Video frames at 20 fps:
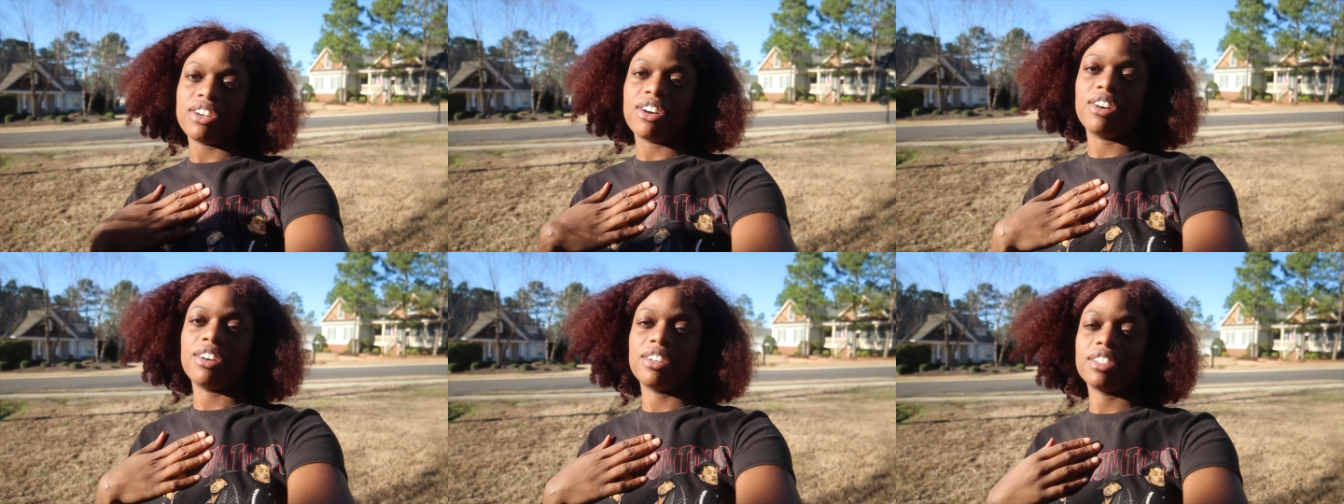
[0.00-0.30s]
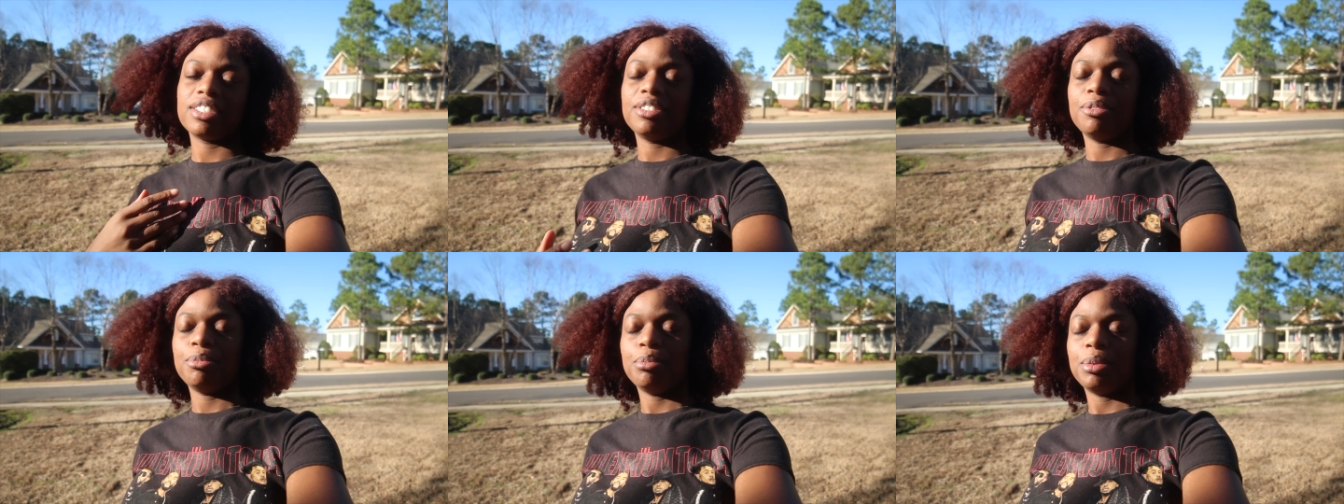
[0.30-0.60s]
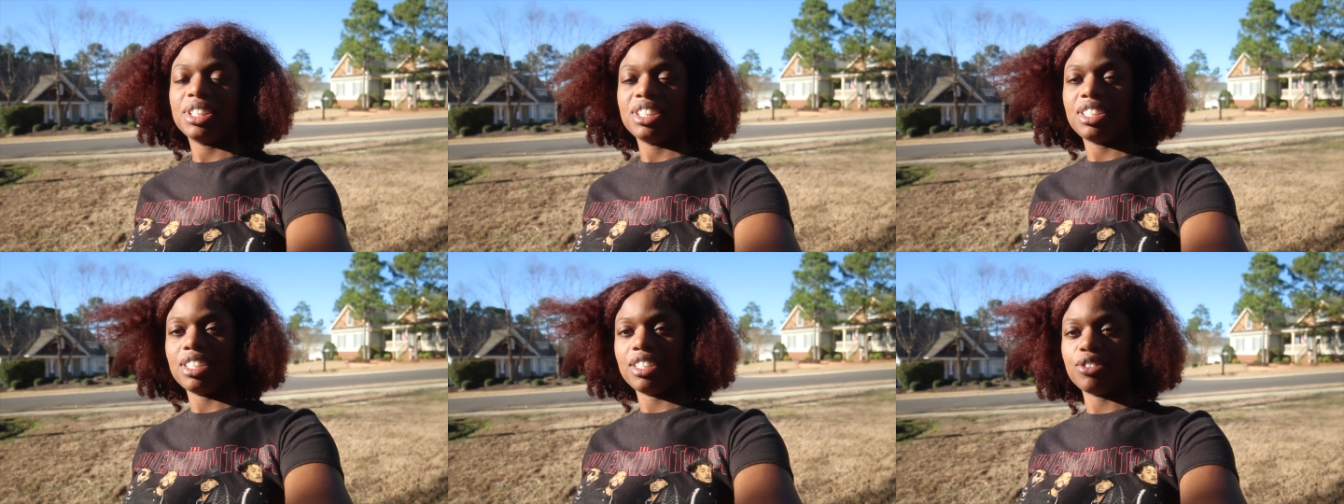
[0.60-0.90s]
dog,
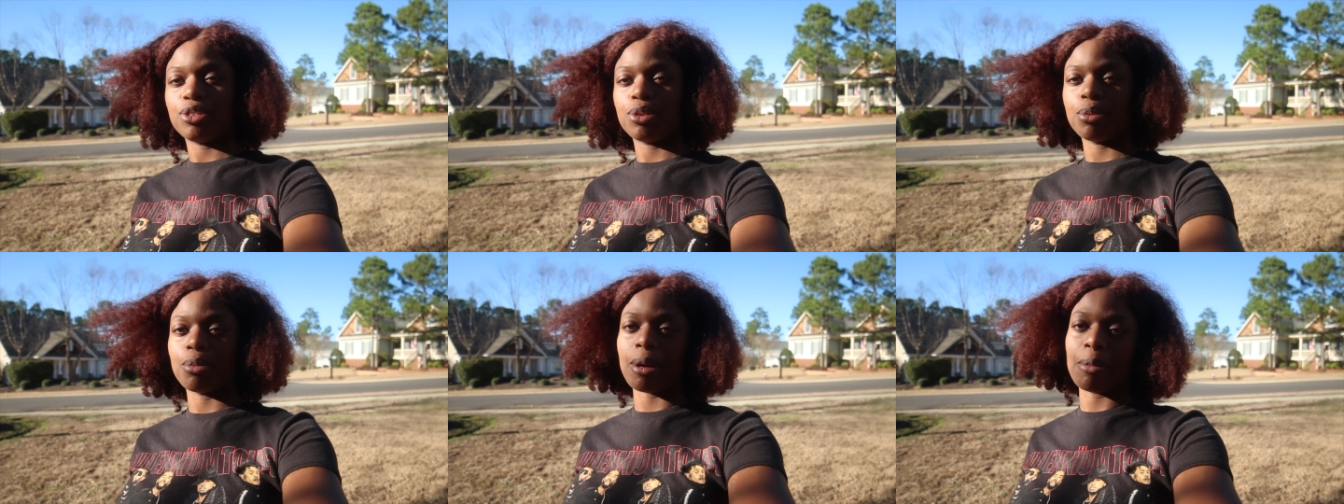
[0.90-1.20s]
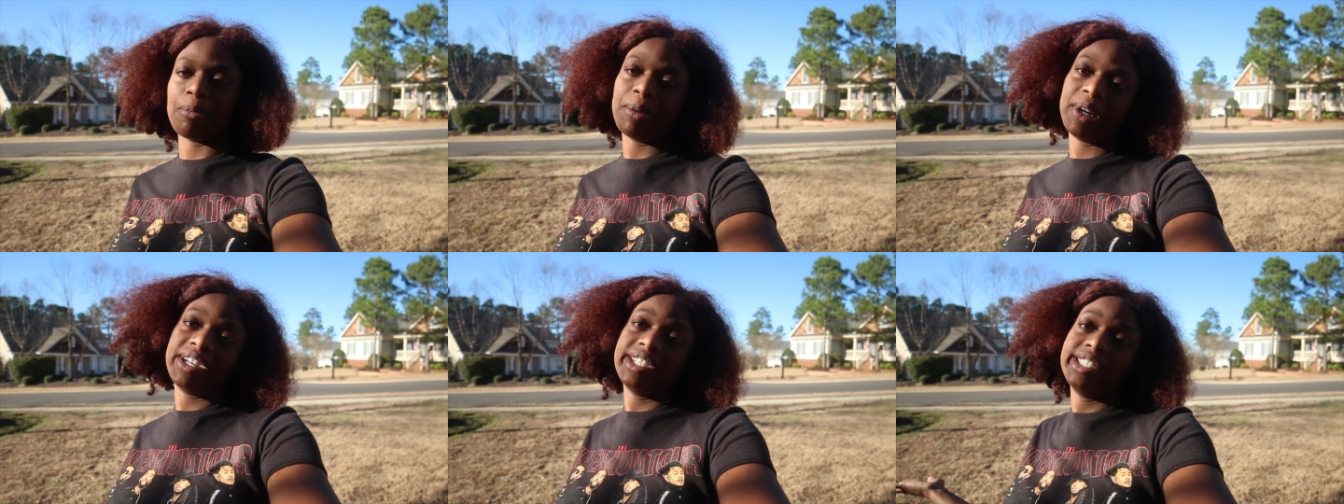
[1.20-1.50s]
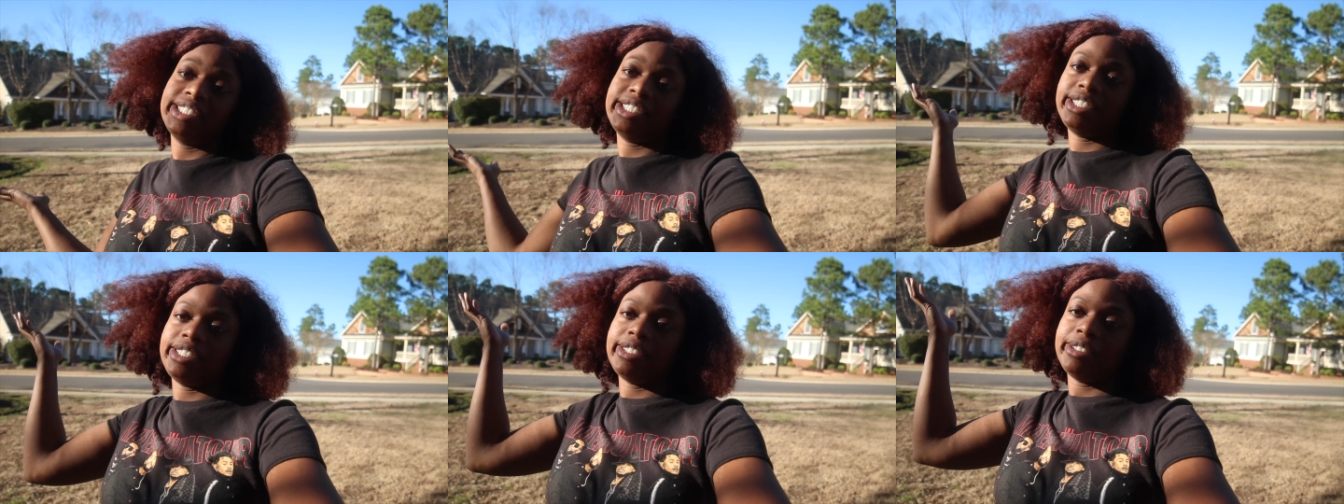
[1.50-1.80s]
but she lives with my
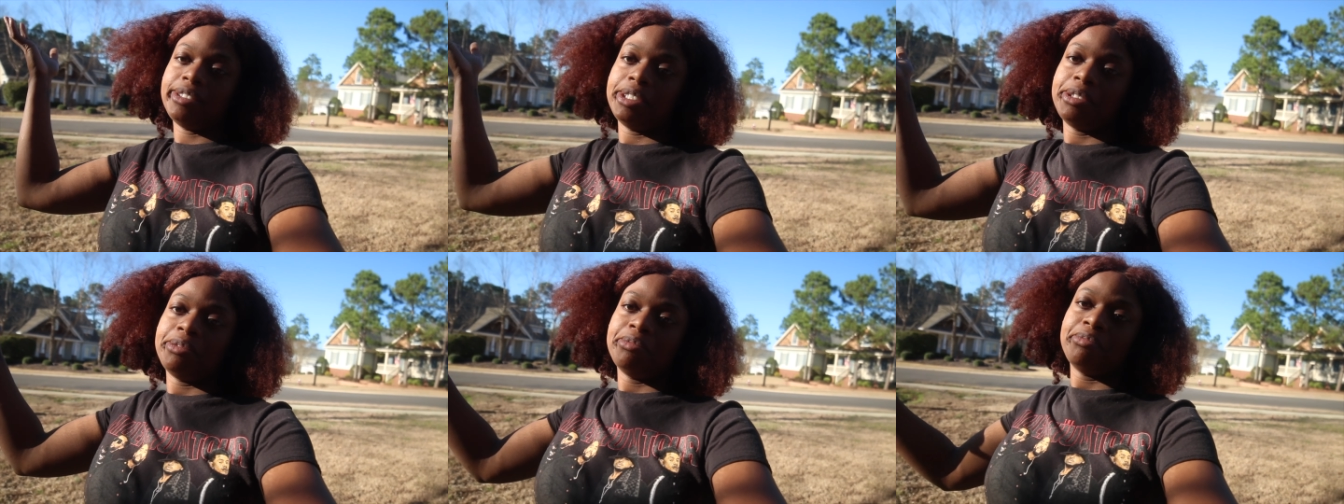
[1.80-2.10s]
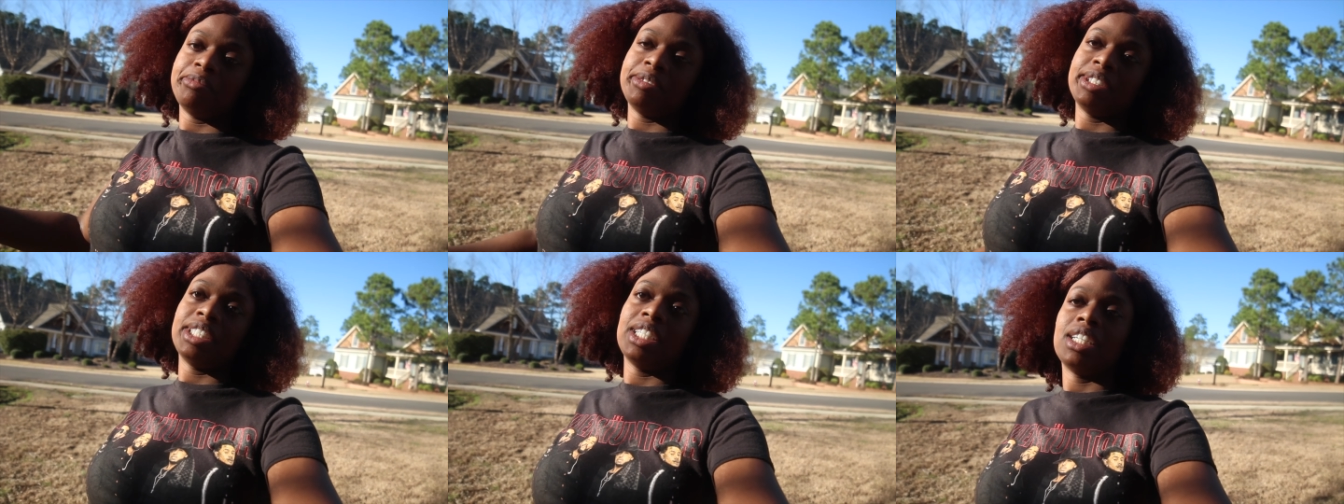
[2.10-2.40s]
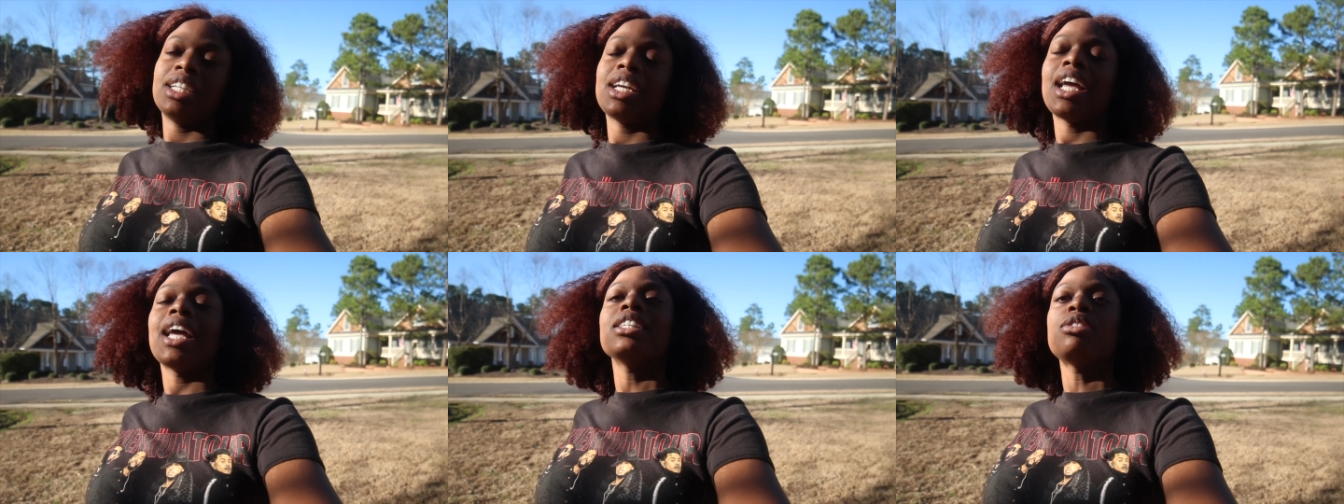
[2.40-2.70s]
parents. It's not your dog.
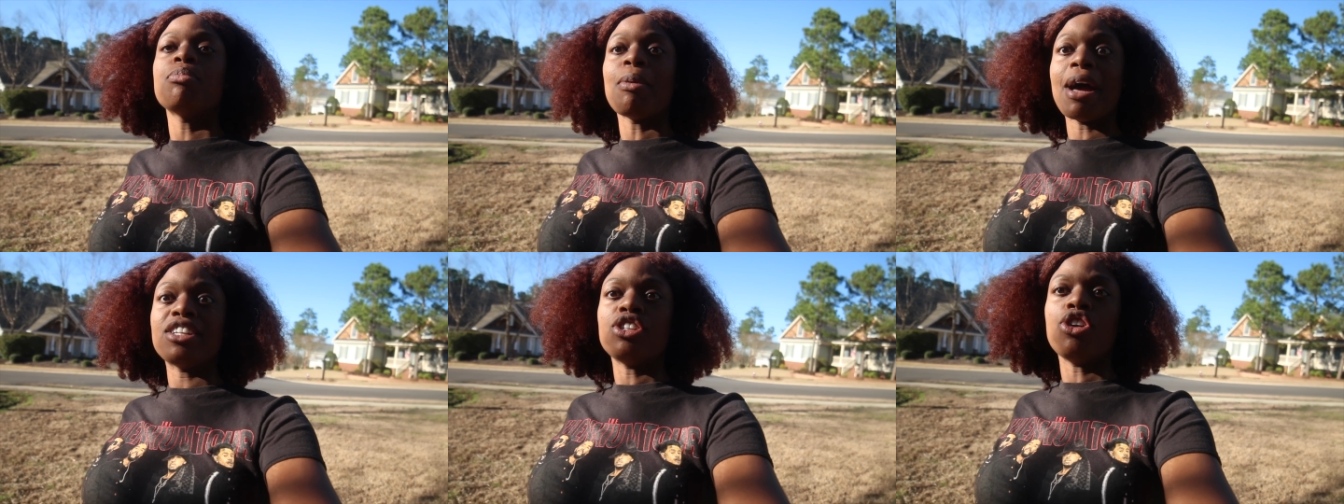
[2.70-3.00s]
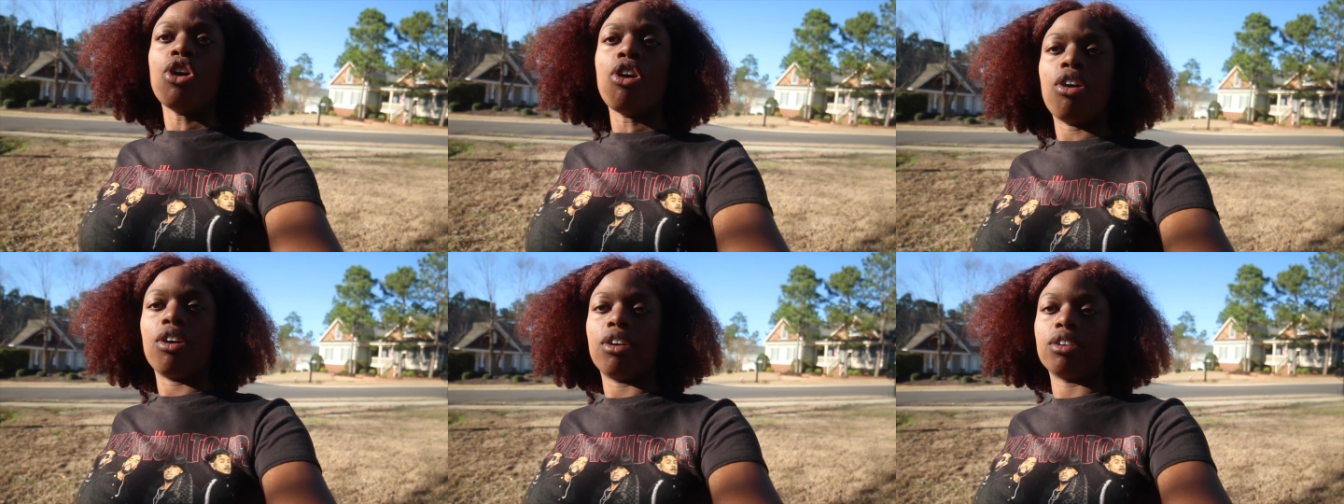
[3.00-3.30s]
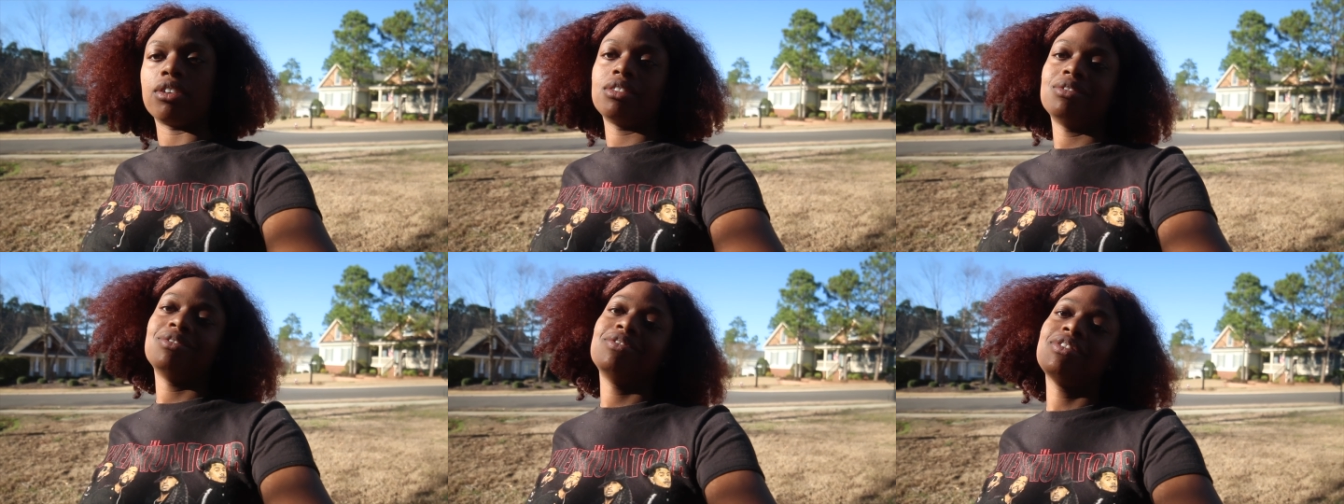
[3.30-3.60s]
It's my
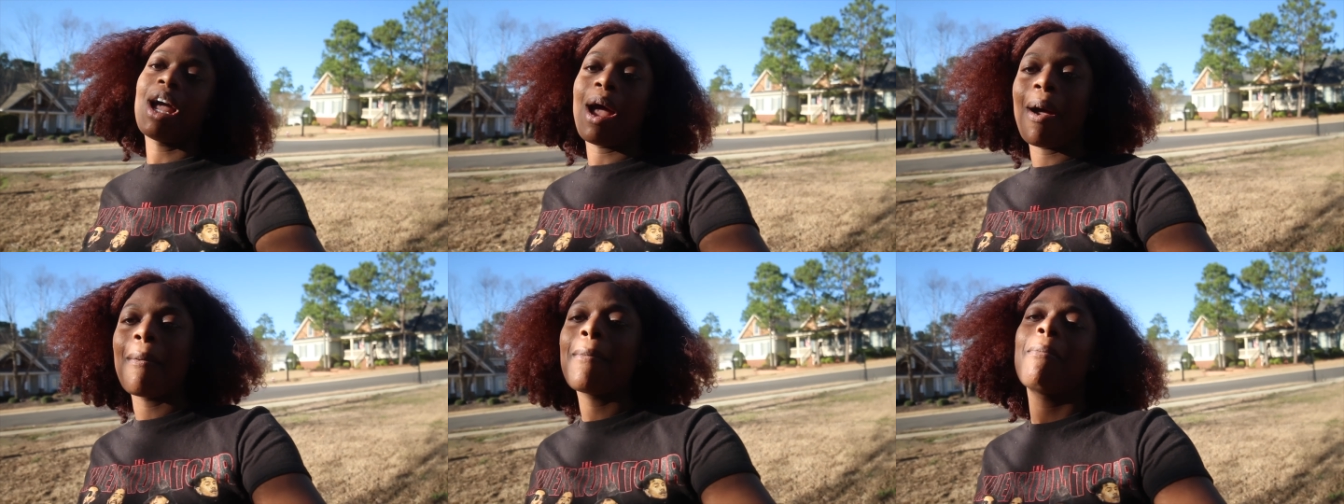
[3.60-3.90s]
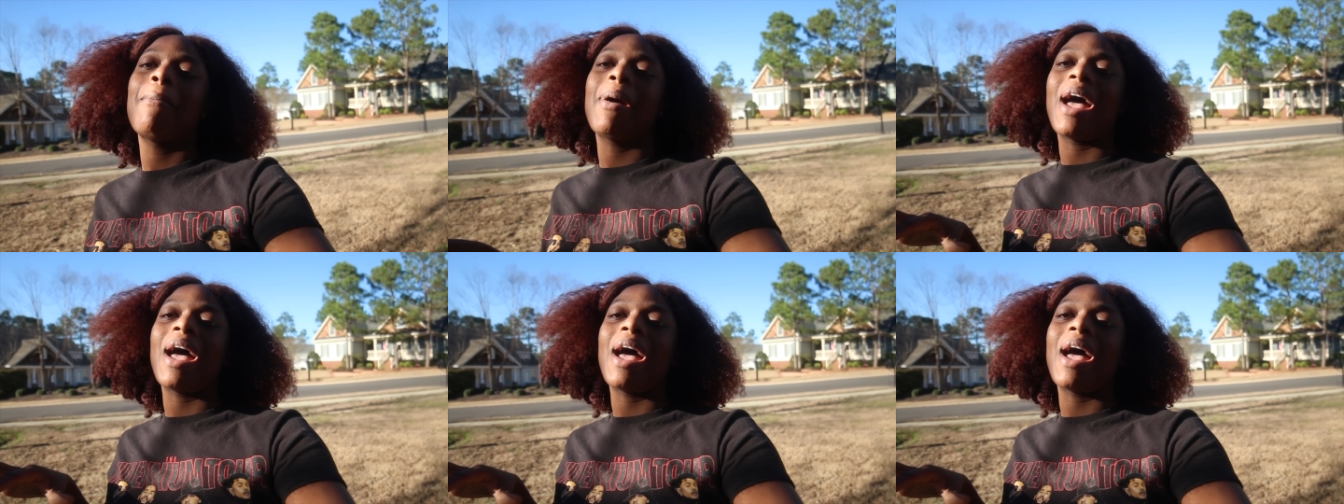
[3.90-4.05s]
dog. It's I'm a